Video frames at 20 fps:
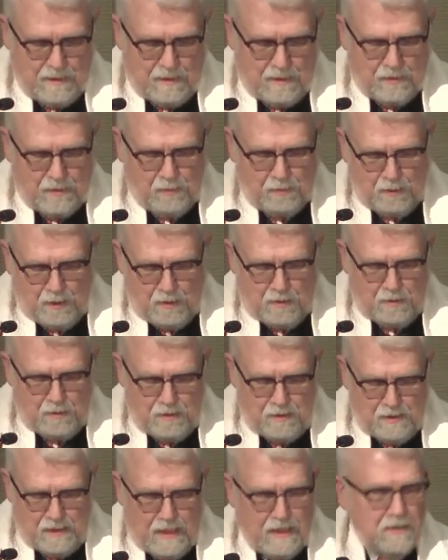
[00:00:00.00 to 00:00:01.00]
On the road
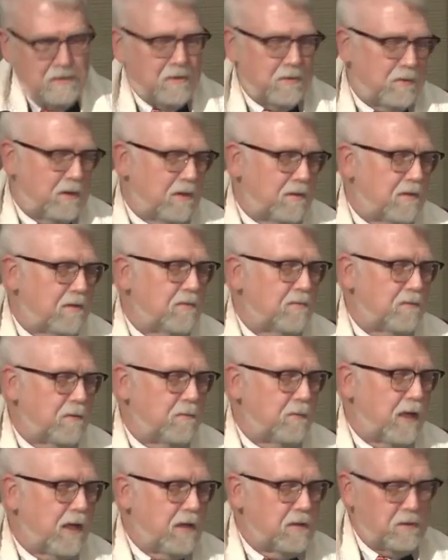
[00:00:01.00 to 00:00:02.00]
to Nazareth,
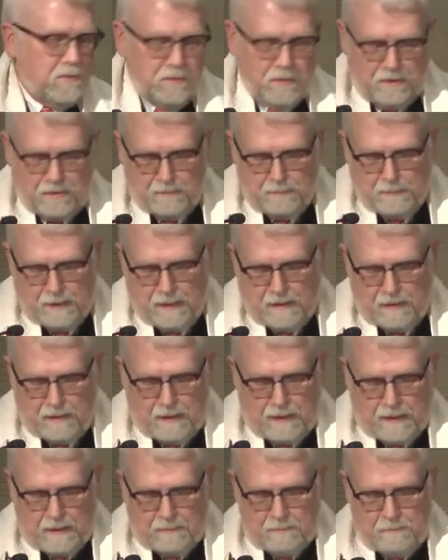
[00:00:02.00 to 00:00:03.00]
from Nazareth to
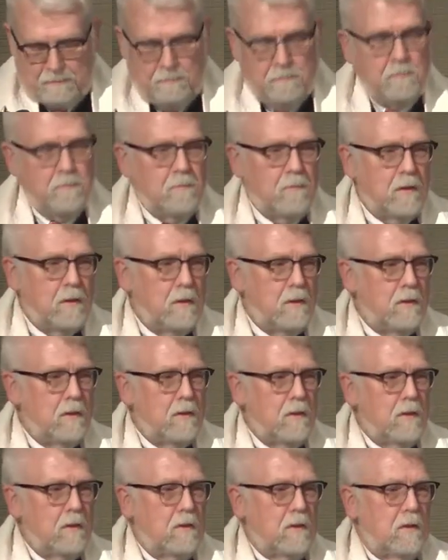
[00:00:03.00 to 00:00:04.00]
Bethlehem,
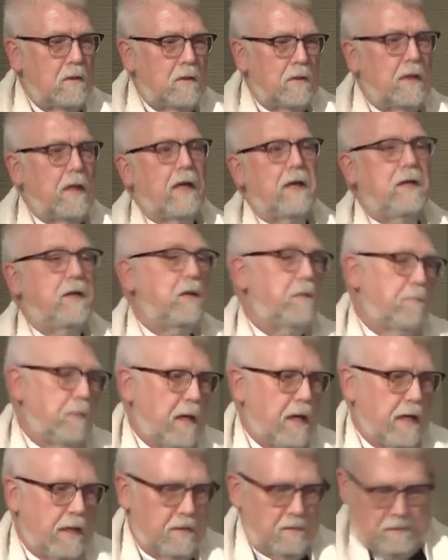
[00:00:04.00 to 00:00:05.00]
90
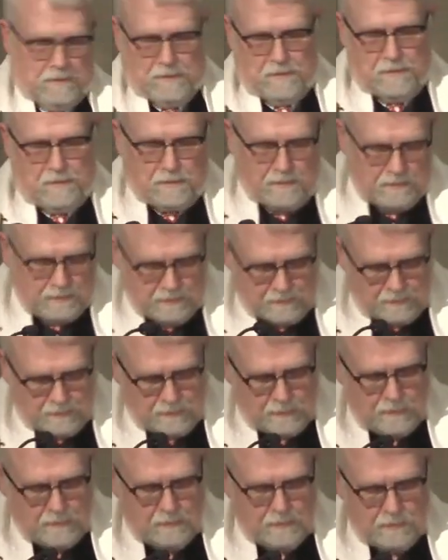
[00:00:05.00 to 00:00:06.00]
miles,
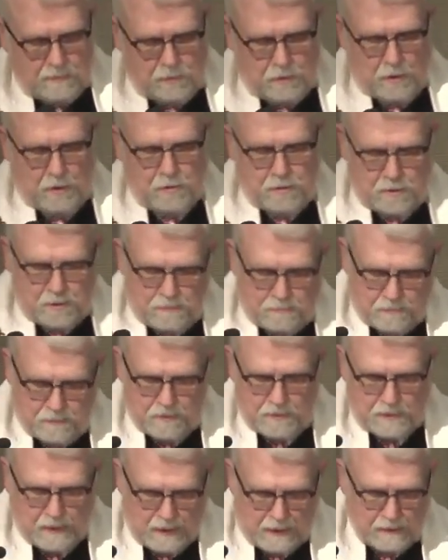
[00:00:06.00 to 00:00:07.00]
Joseph
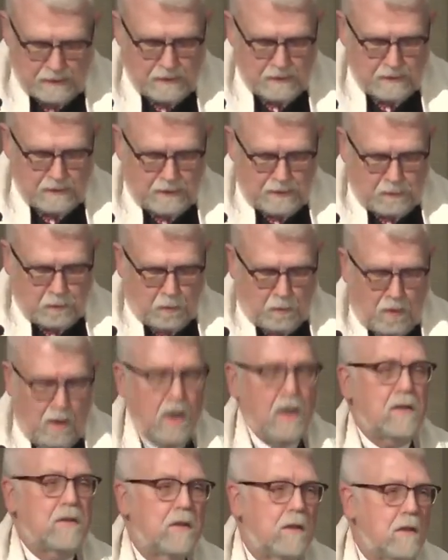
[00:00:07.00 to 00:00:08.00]
silently
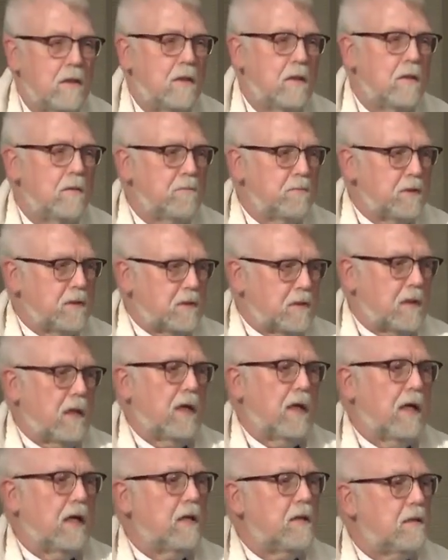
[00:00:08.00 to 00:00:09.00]
walked
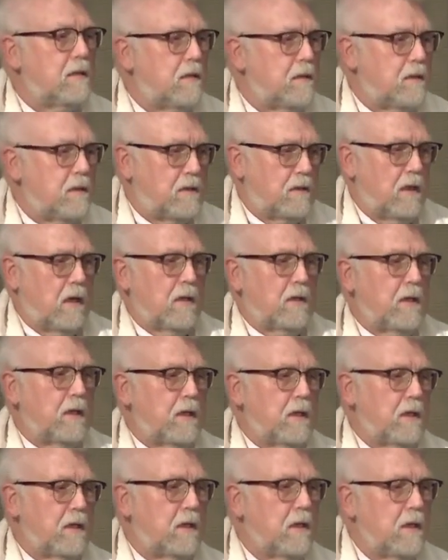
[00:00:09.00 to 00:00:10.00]
beside the
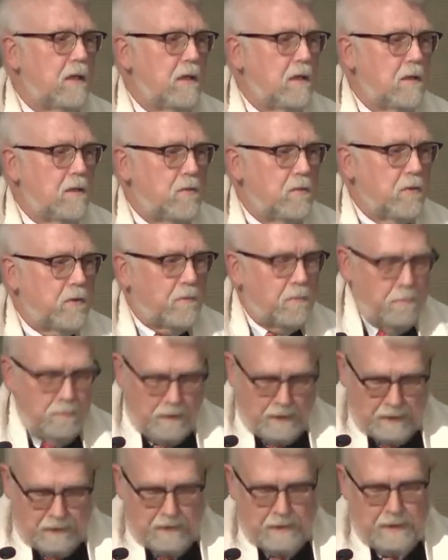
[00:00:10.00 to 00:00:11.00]
donkey with
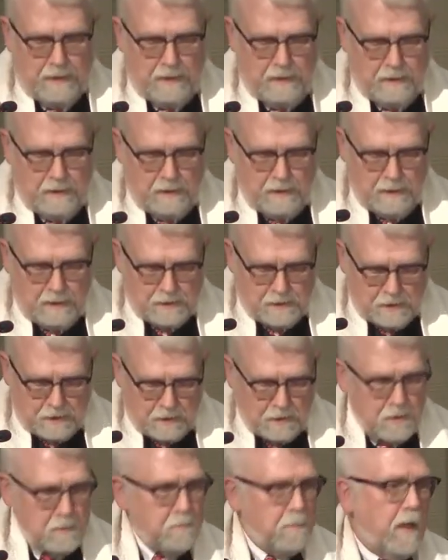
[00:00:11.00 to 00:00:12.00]
Mary, his
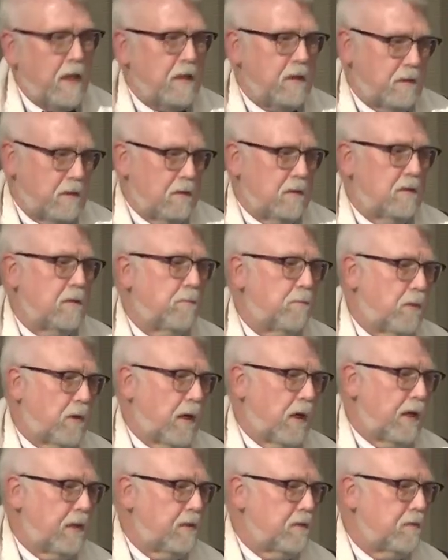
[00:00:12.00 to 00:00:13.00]
expectant
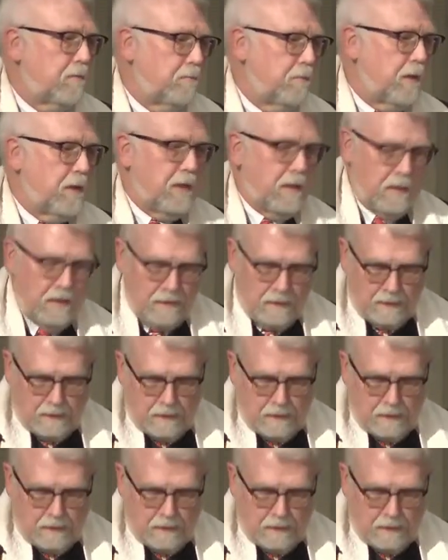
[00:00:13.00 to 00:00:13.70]
bride-to-be,